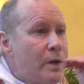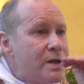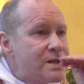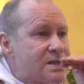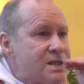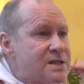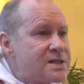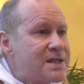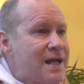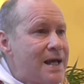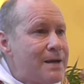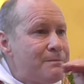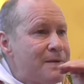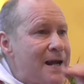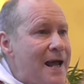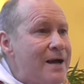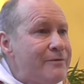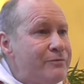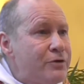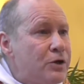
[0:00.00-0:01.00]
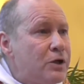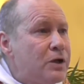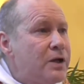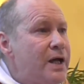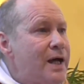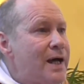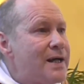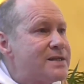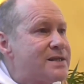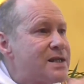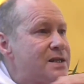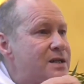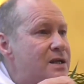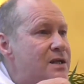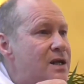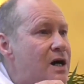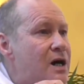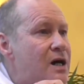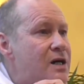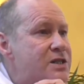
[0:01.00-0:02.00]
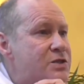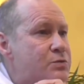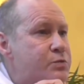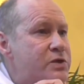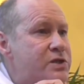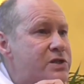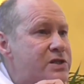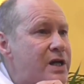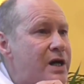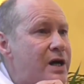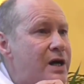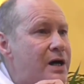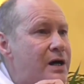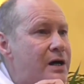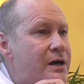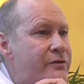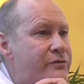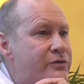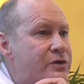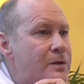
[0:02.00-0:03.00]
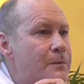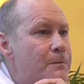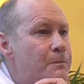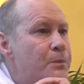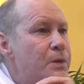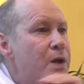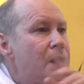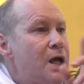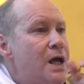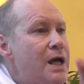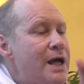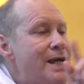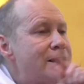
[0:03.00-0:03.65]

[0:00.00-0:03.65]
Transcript: always the same level until the last was served.